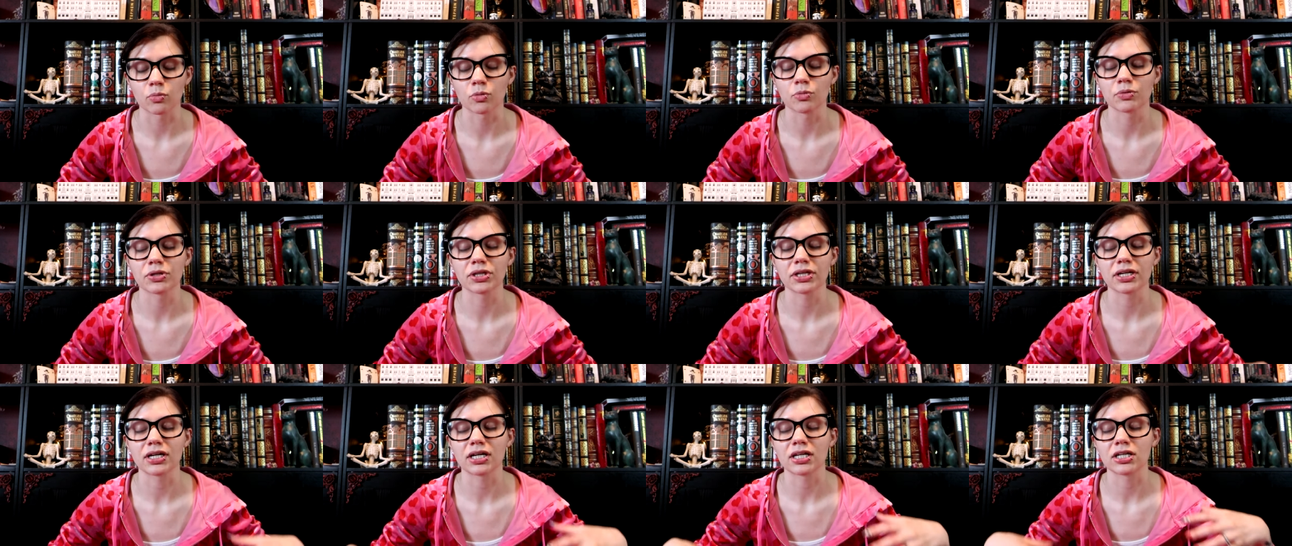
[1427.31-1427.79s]
I'm
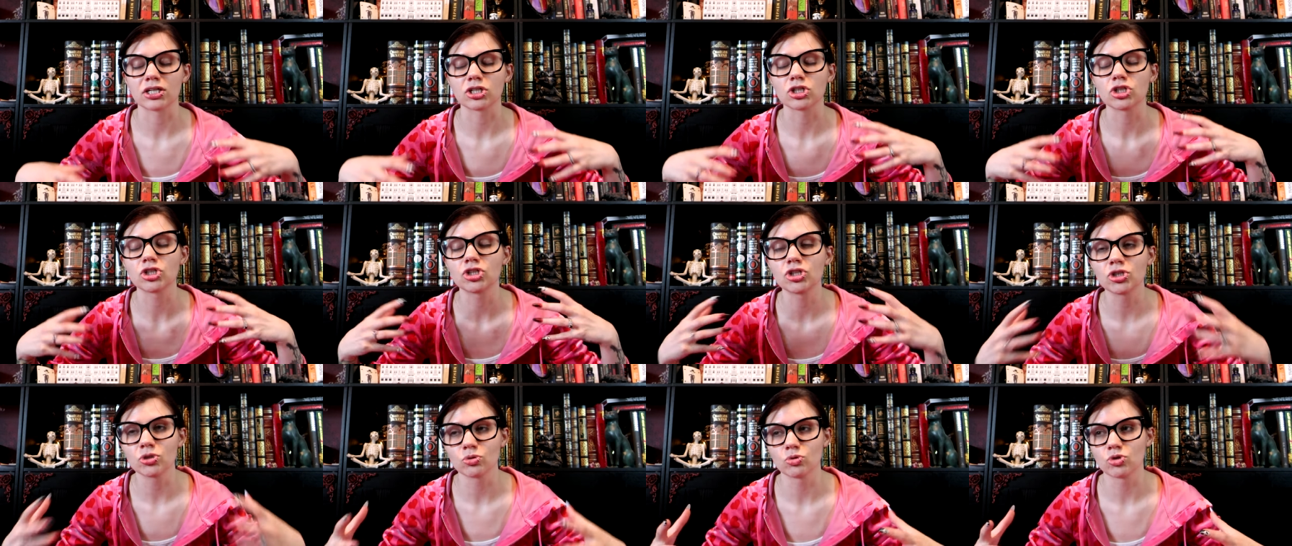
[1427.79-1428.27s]
really getting a
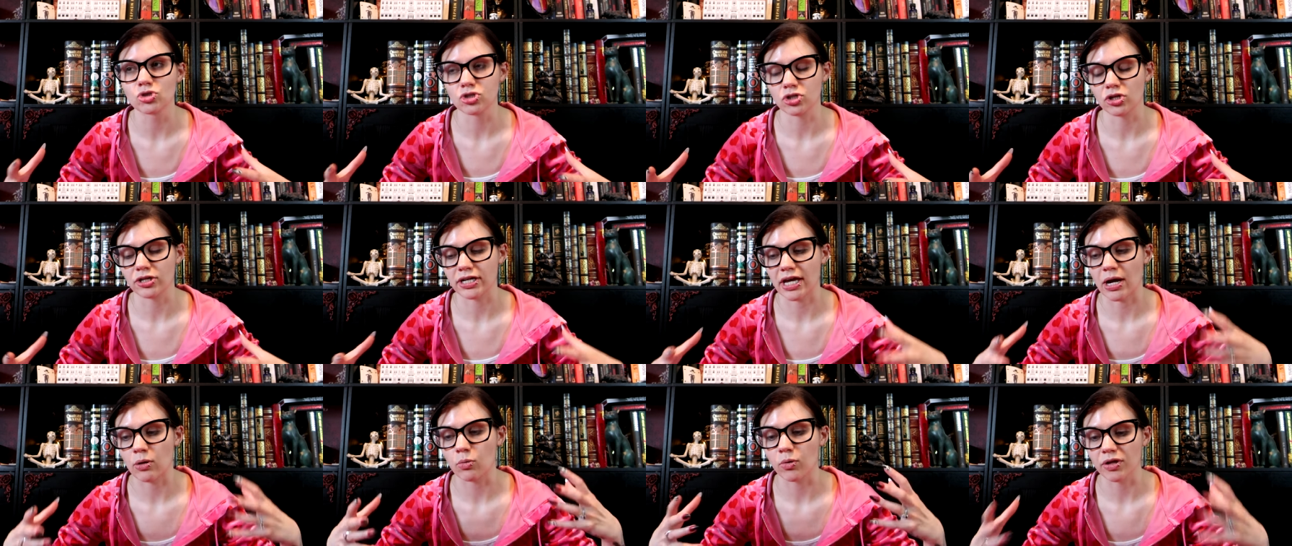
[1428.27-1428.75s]
huge
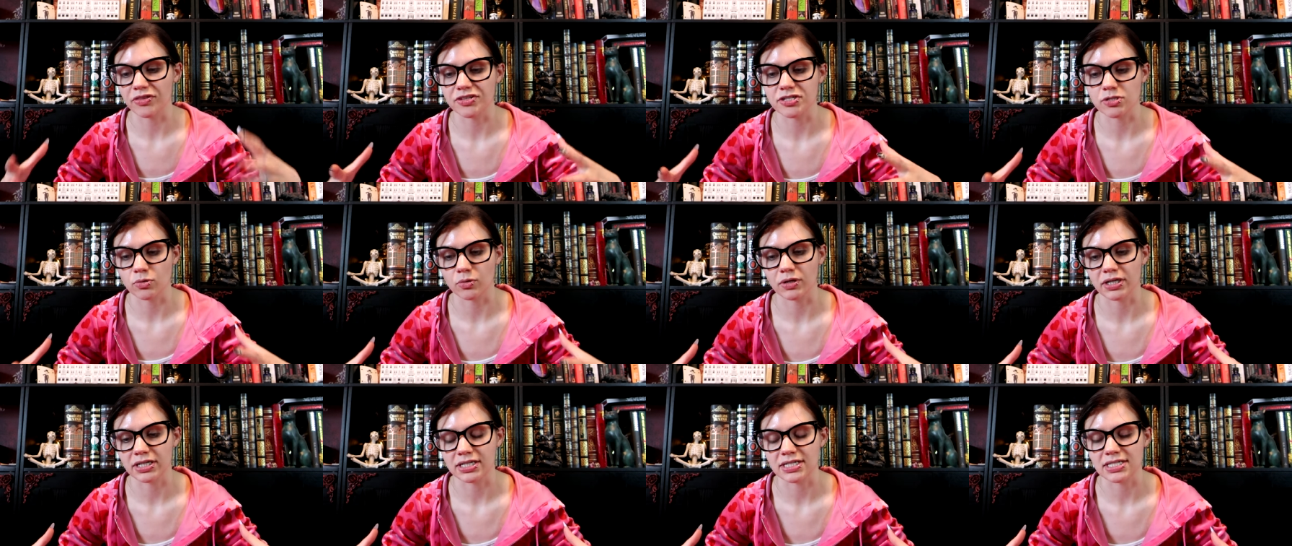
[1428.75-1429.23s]
look at what
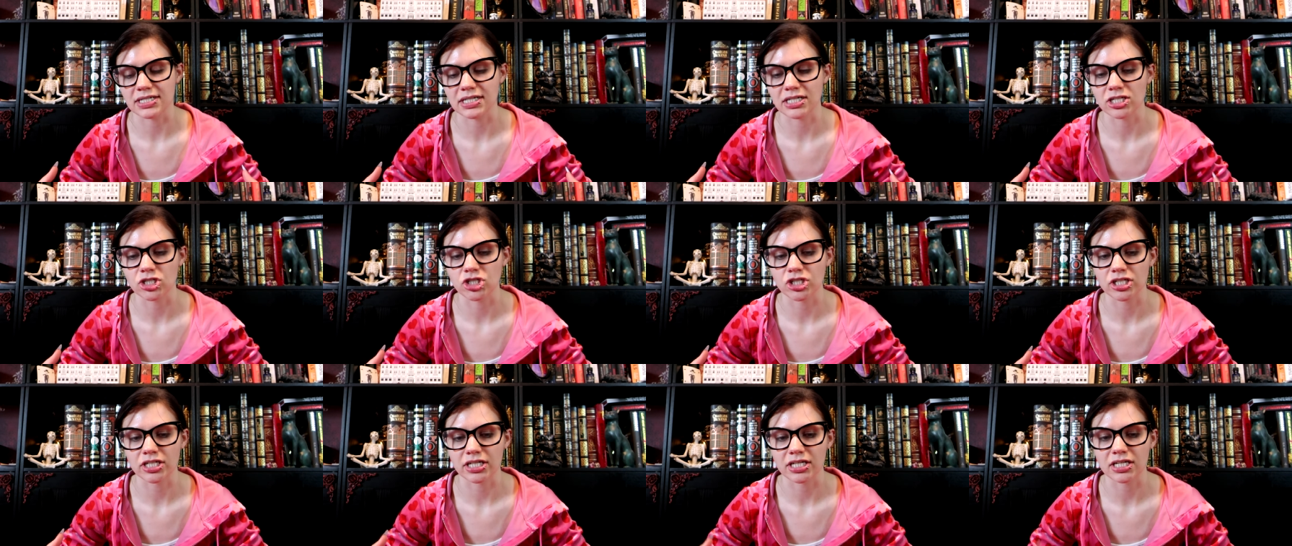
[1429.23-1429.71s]
this
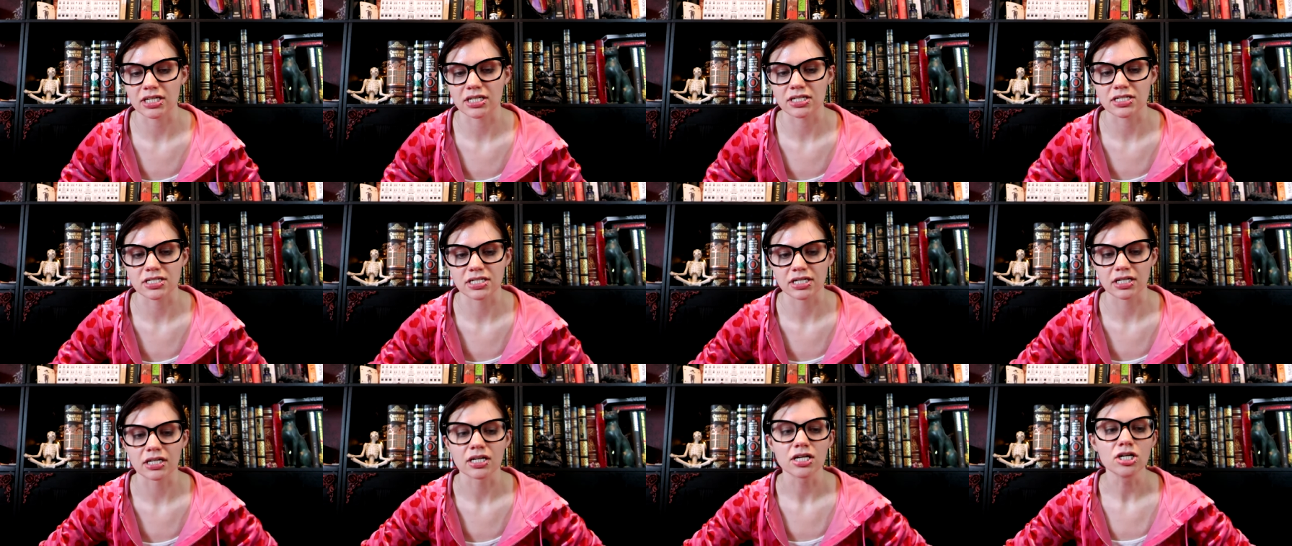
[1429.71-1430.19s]
organization
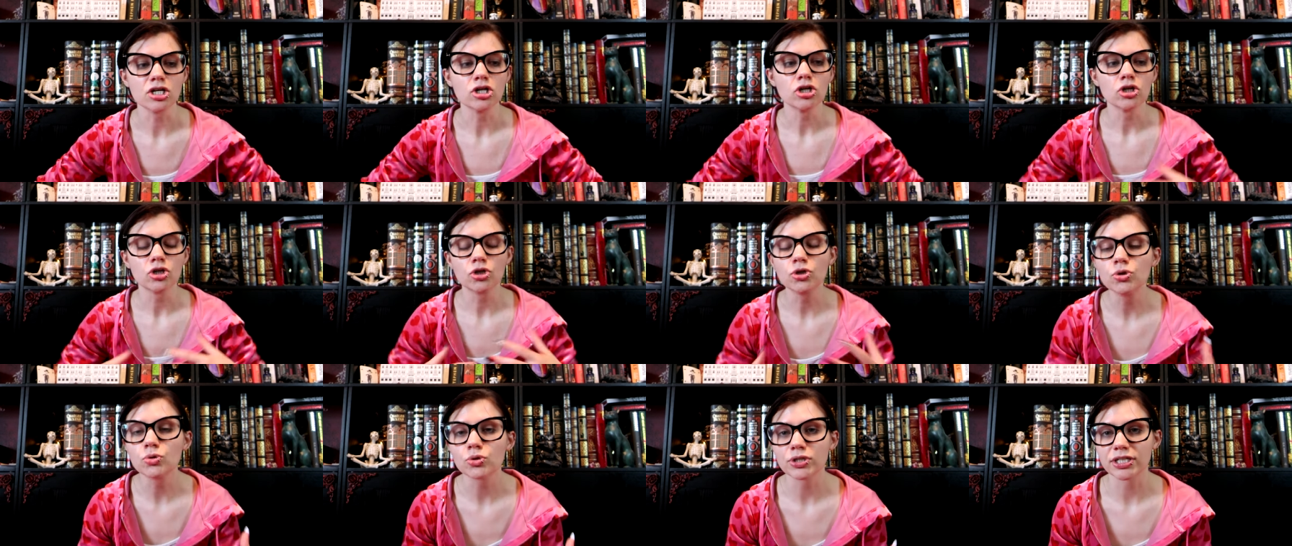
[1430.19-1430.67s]
is and
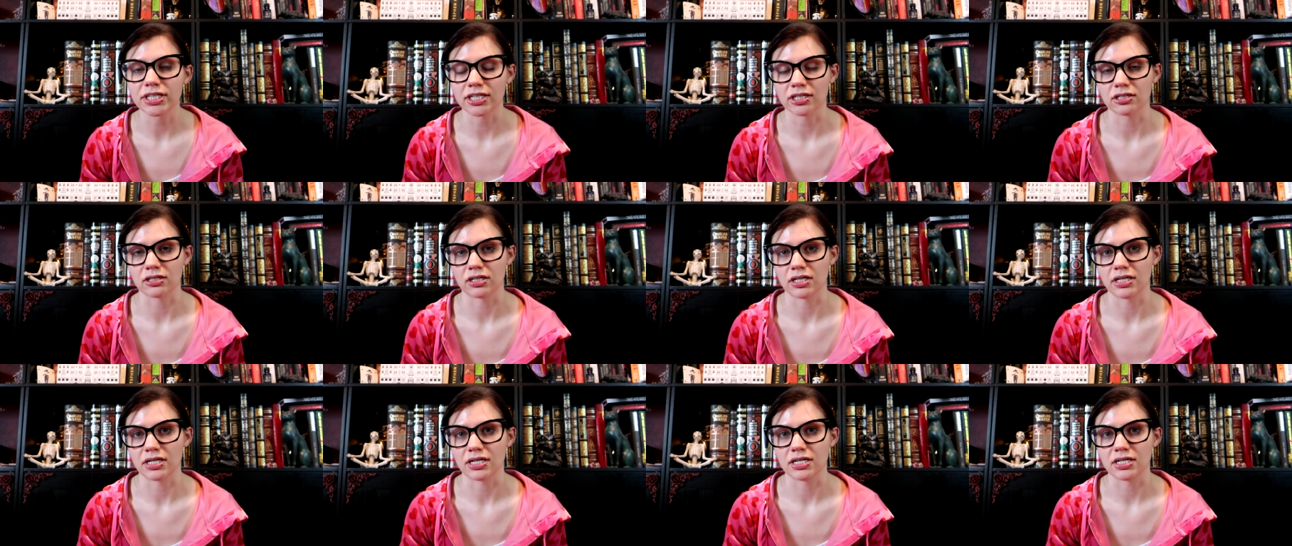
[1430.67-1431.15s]
who
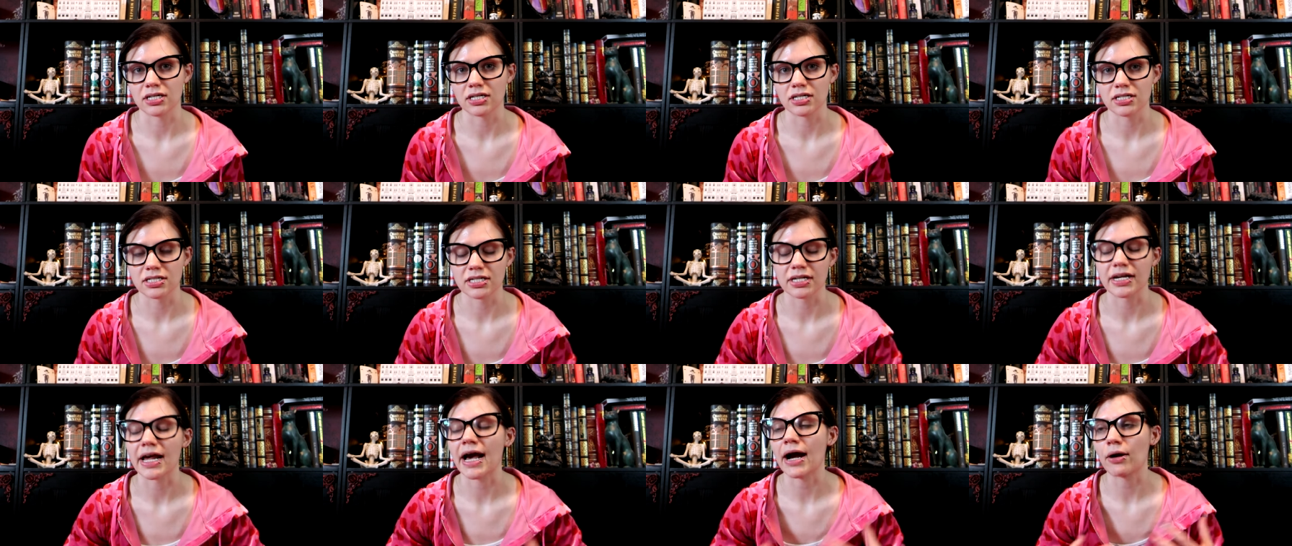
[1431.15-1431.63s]
Keira
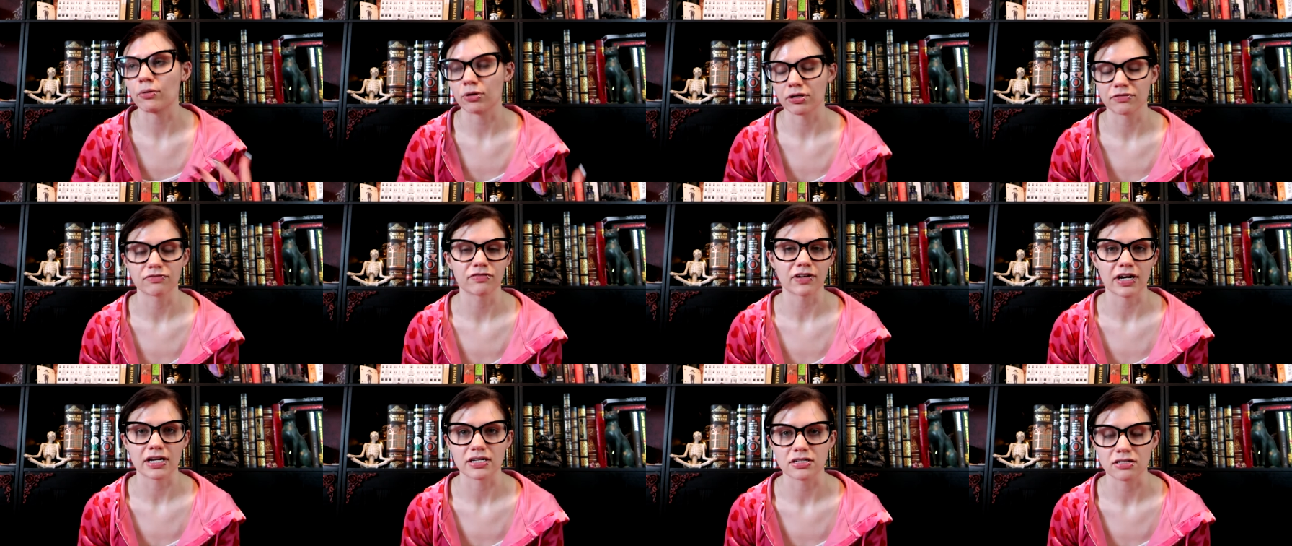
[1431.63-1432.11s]
is and how
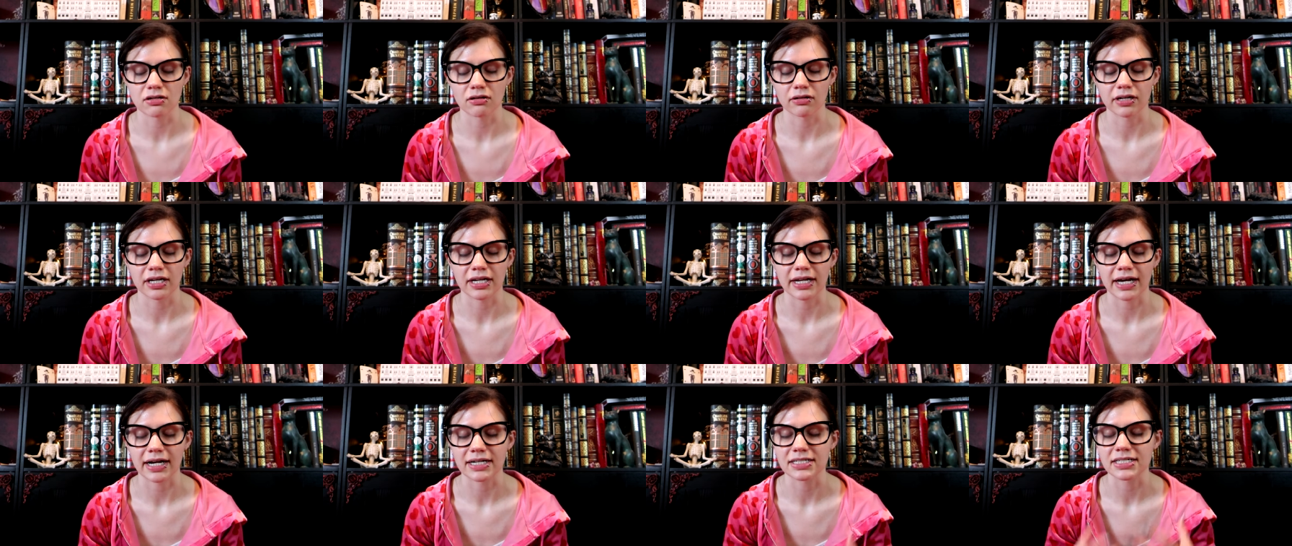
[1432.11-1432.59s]
her friends all
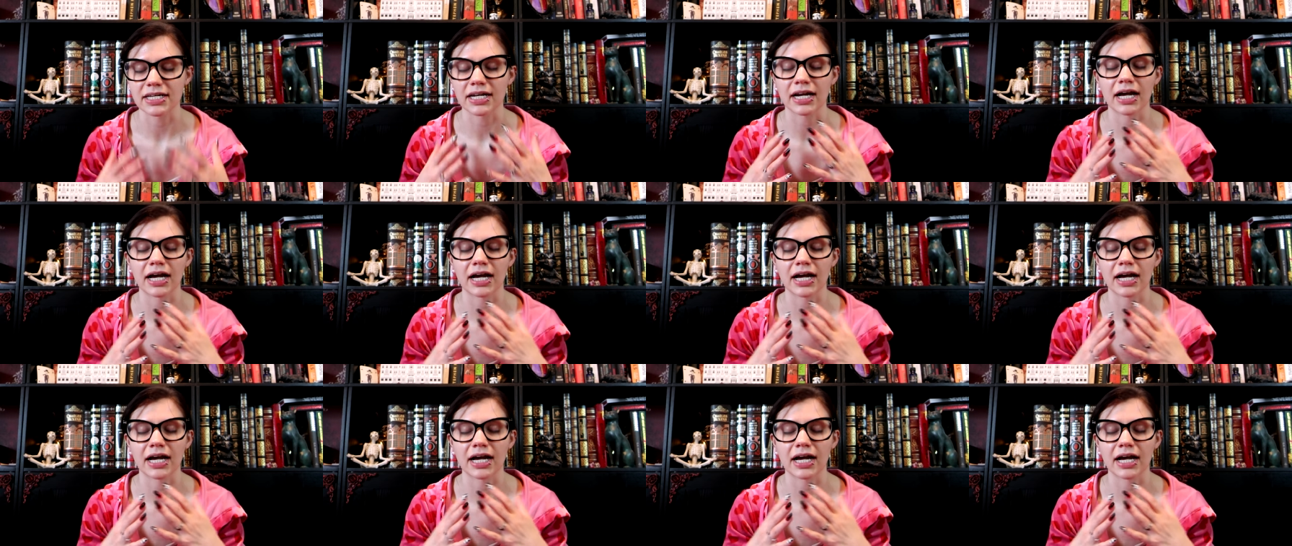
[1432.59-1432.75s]
connect.